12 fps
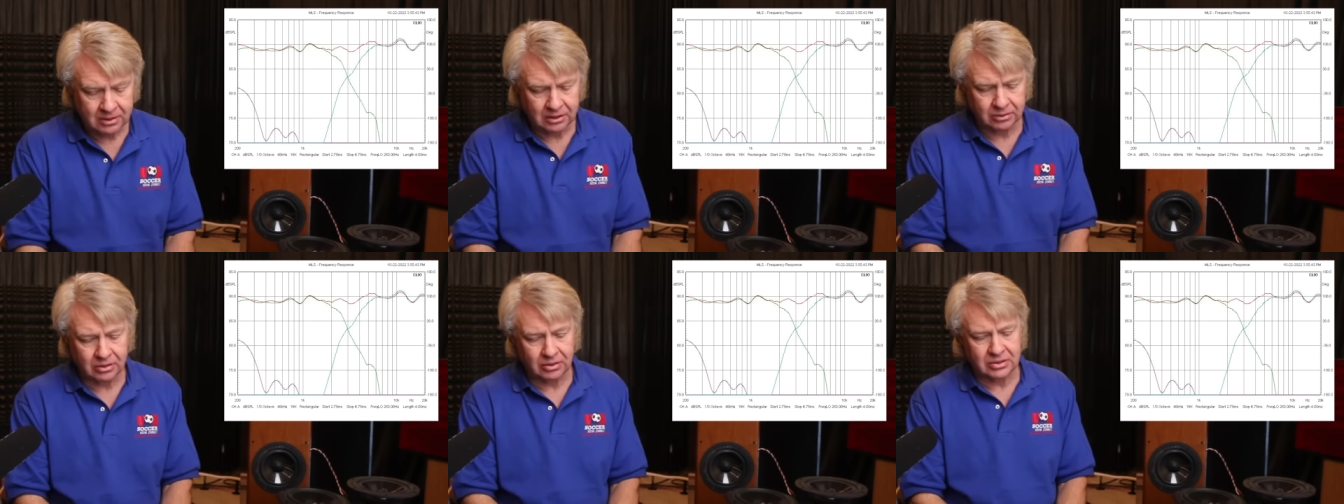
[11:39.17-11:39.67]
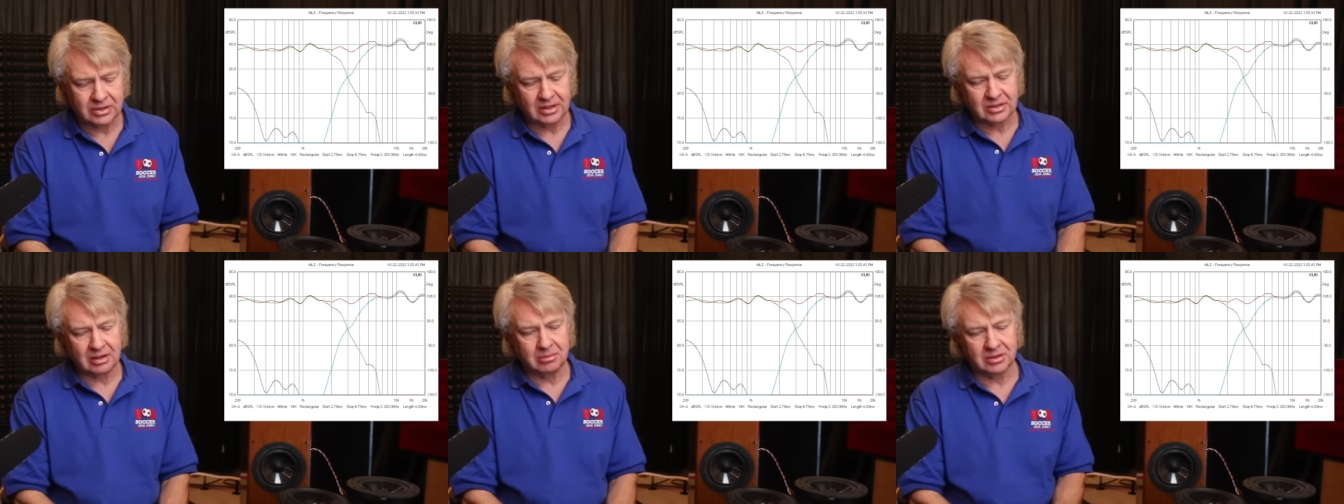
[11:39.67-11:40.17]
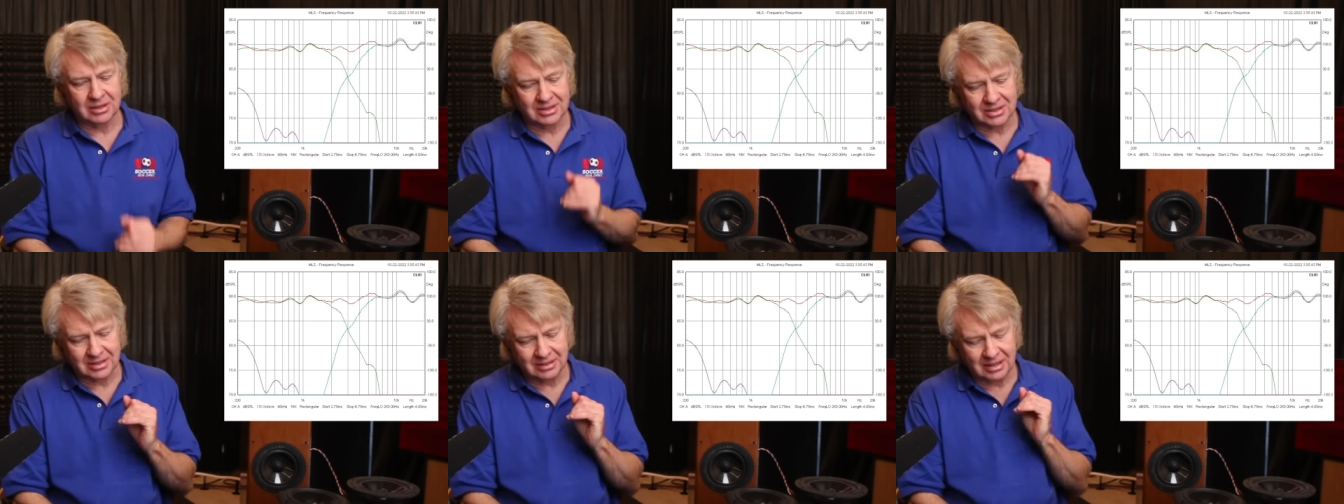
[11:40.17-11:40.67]
You'll notice I was able to
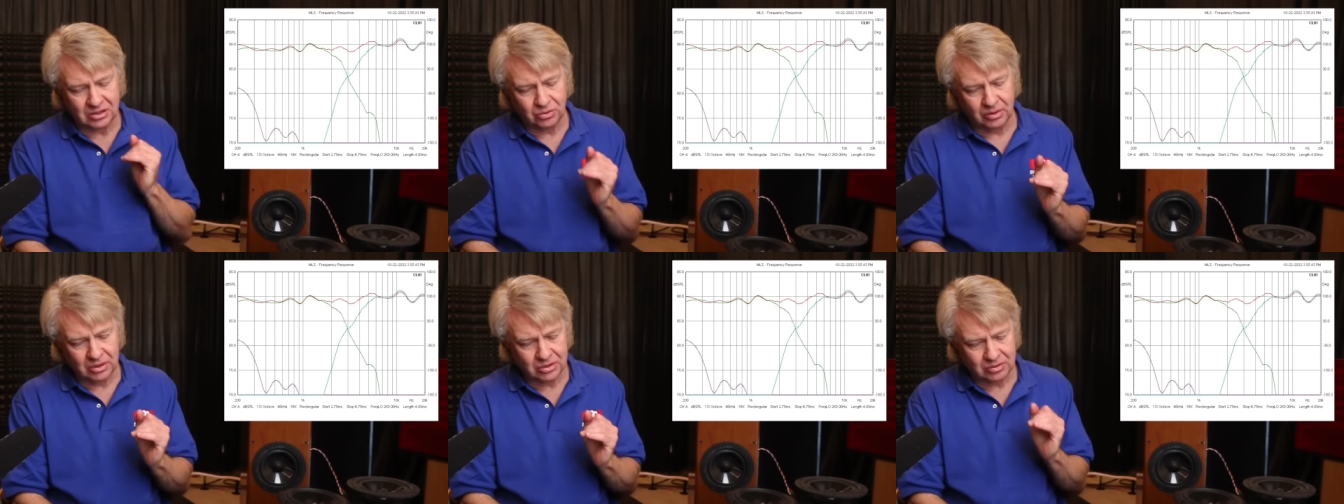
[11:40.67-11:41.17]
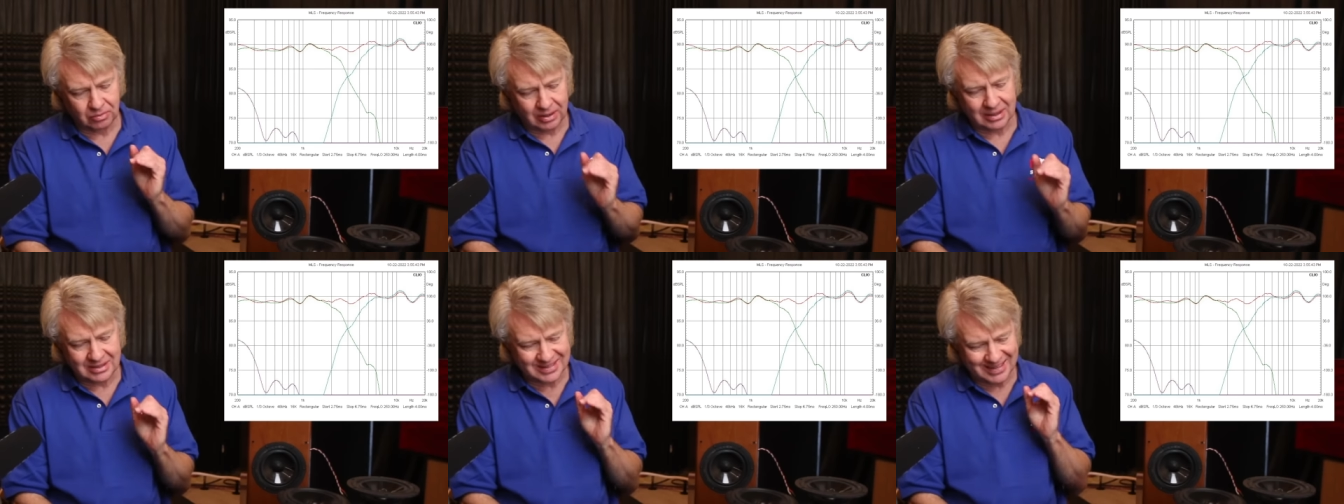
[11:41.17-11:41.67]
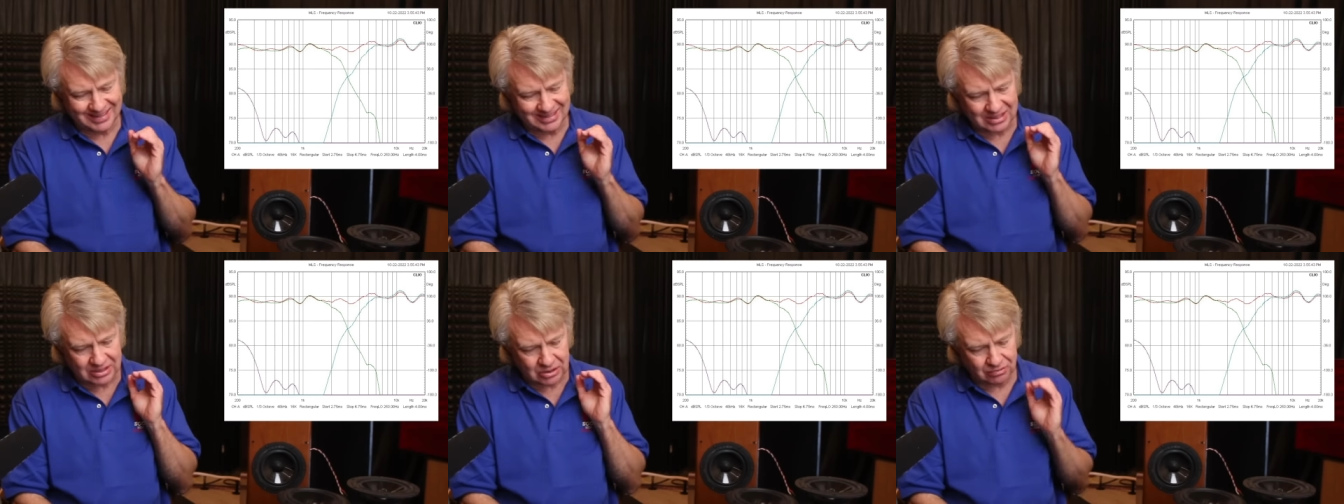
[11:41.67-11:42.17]
extend that tweeter's range down
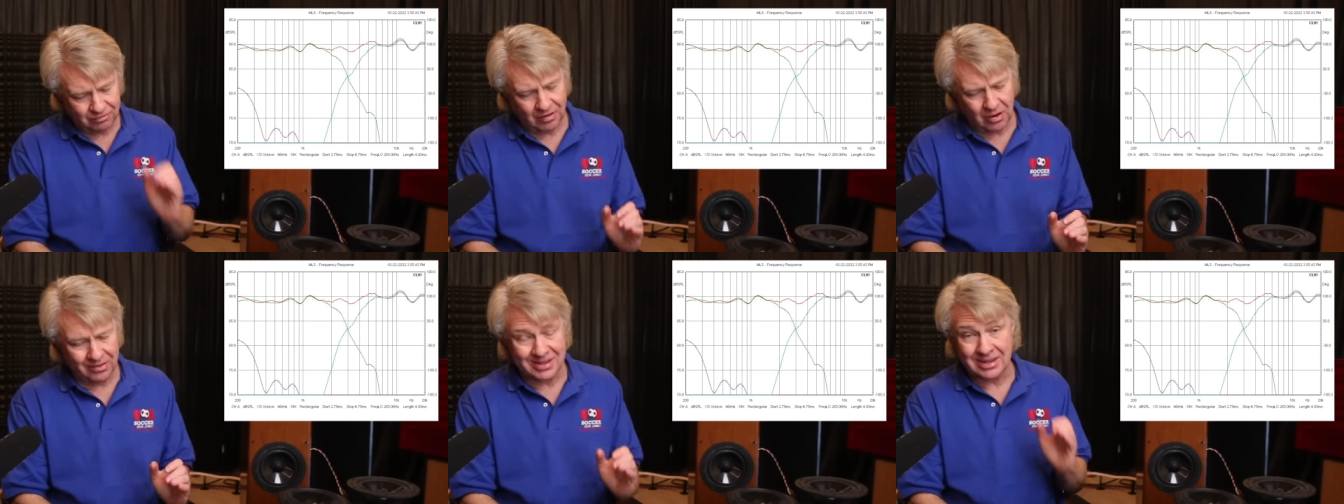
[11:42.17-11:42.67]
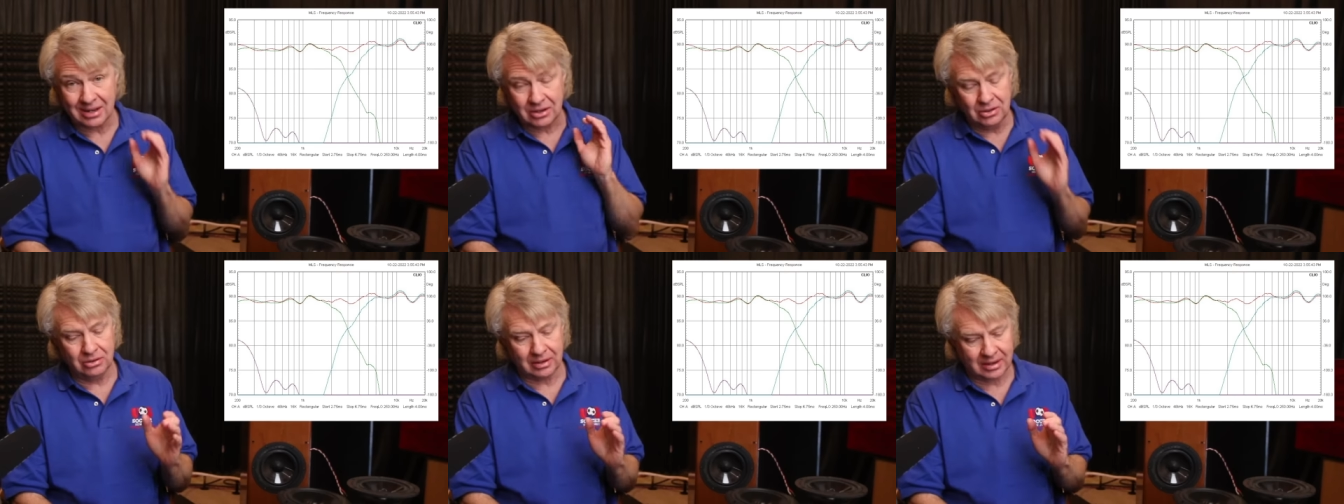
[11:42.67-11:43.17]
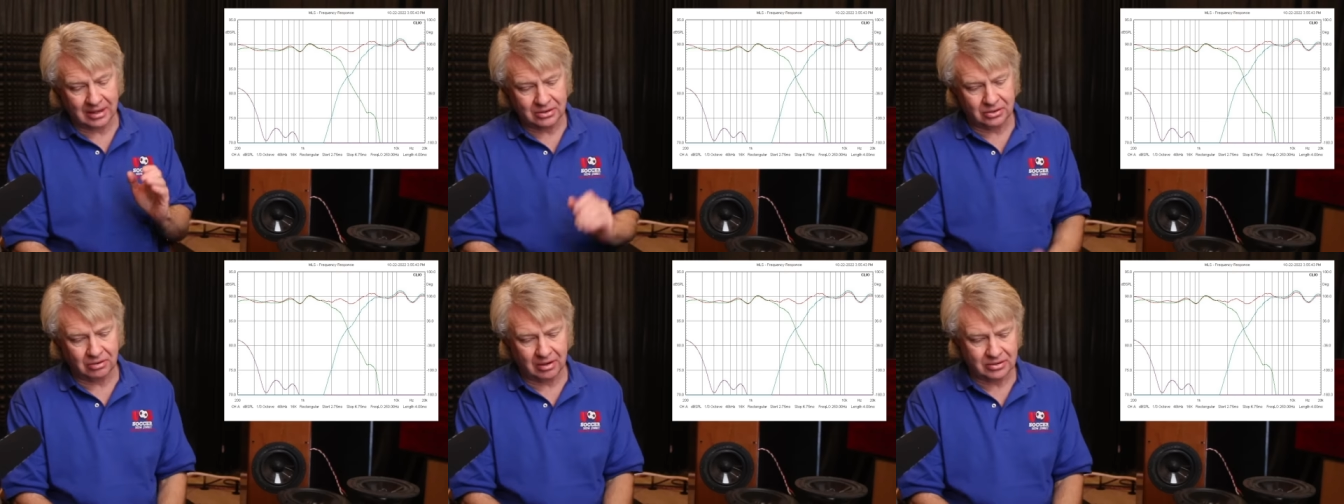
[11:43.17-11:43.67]
just as far as I could. I got it
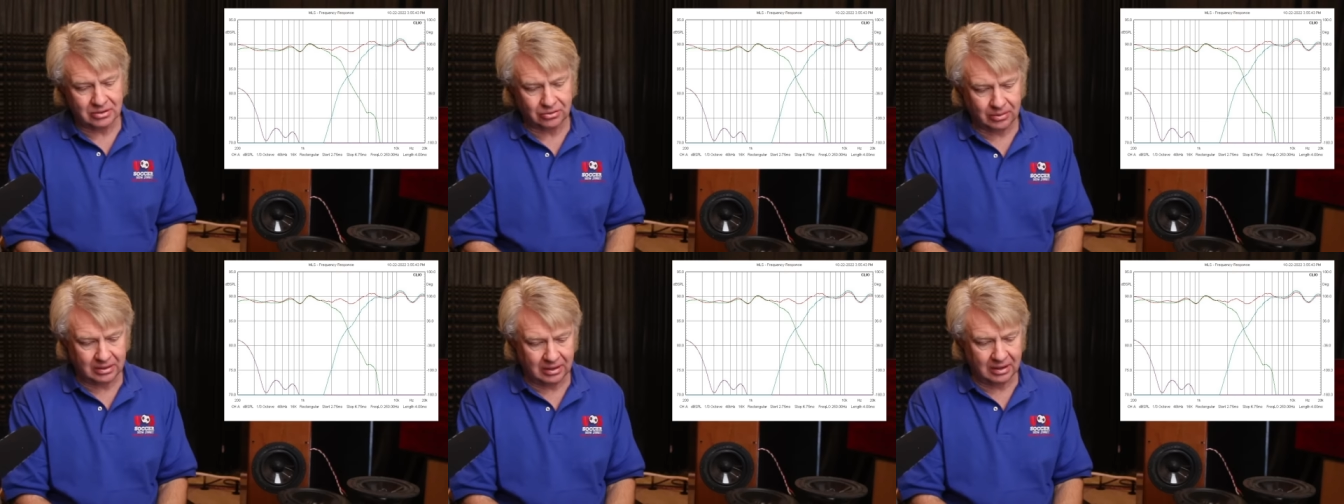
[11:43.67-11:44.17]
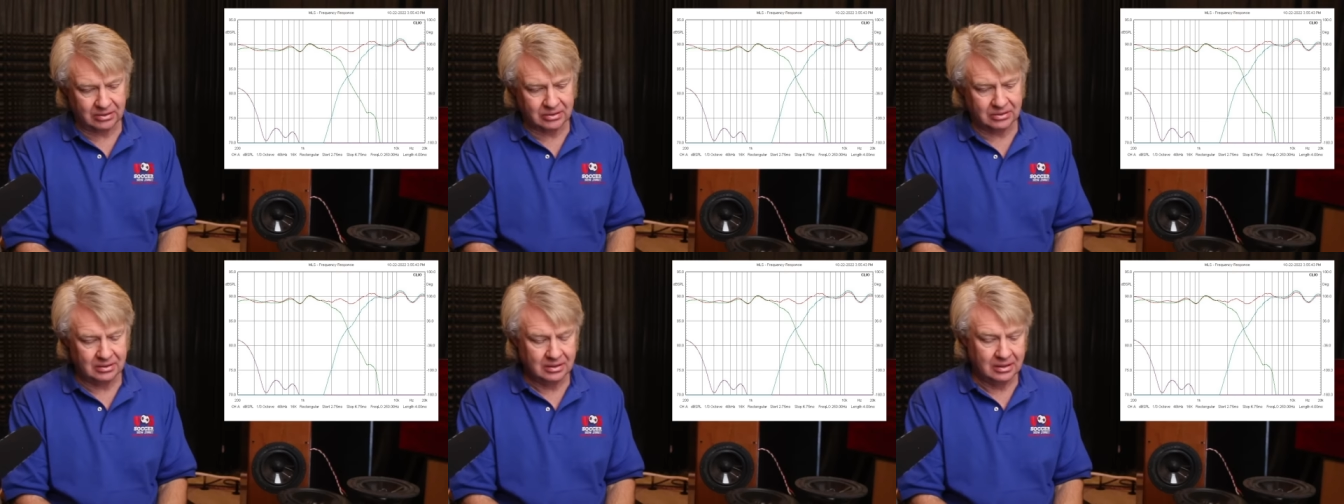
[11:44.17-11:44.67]
to cross at 3,000,